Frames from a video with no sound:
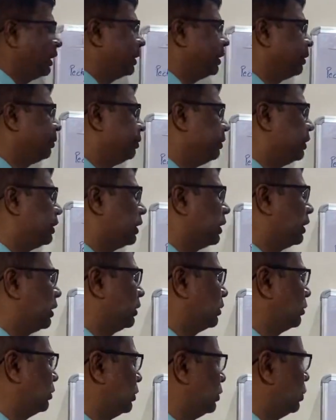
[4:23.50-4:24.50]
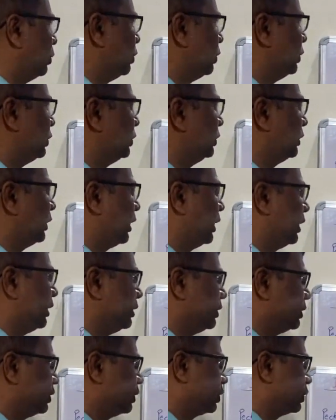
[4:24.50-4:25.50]
repeat again. The origin and
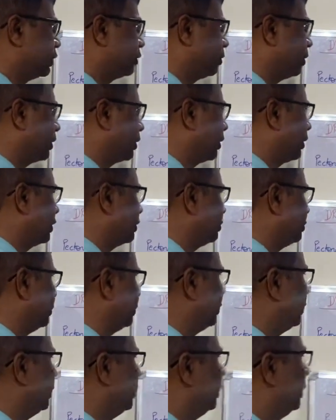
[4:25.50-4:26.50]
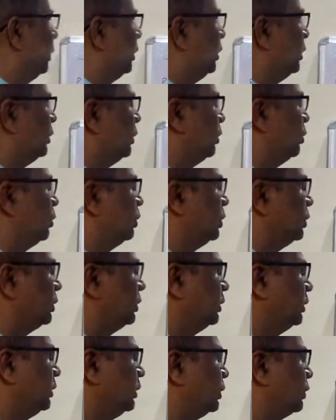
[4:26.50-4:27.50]
insertion of pectoralis major. The
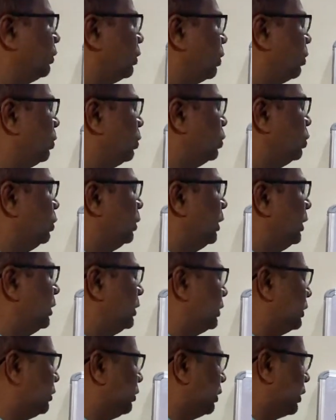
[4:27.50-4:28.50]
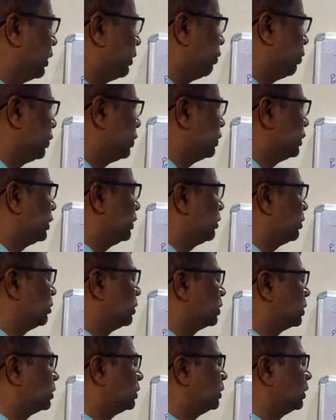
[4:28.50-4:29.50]
origin is from two heads. It will originate from
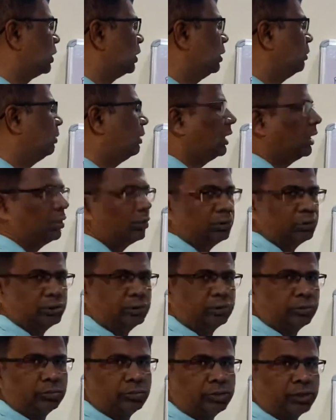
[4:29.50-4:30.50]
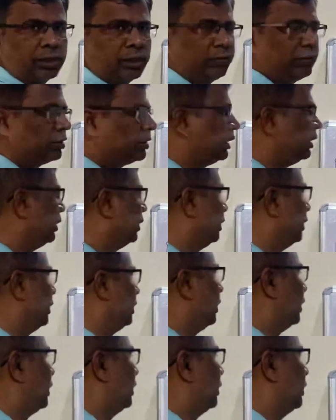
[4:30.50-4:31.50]
the sternum and also from the clavicle.
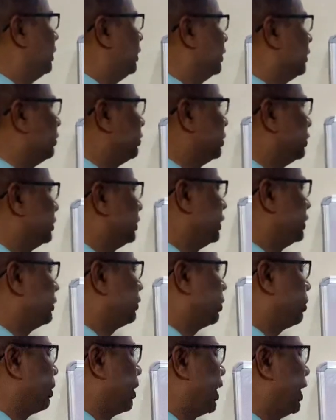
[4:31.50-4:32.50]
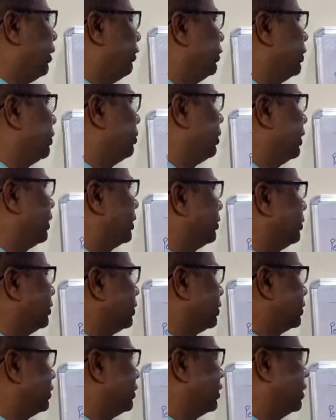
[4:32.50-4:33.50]
It originates from half the breadth of the
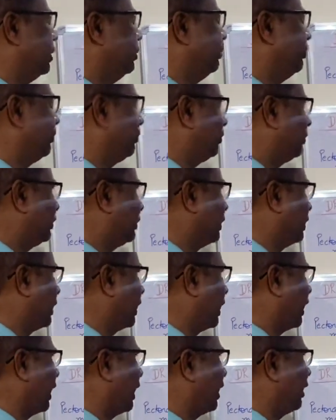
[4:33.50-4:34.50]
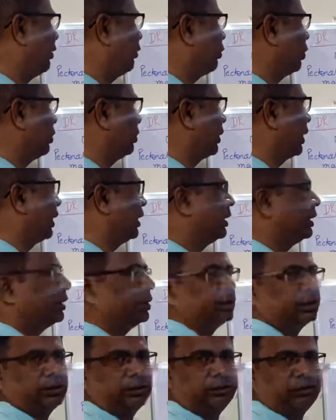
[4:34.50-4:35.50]
sternum and from the anterior
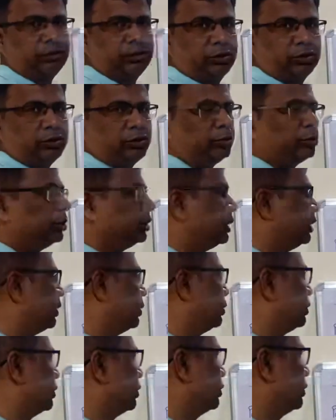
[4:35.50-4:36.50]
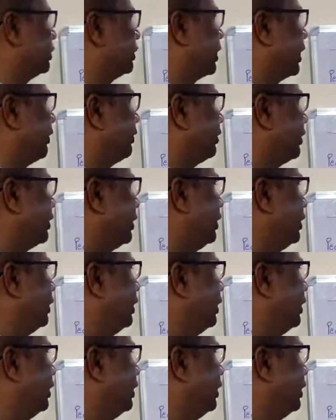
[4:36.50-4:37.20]
surface of the medial 2/3 of the clavicle,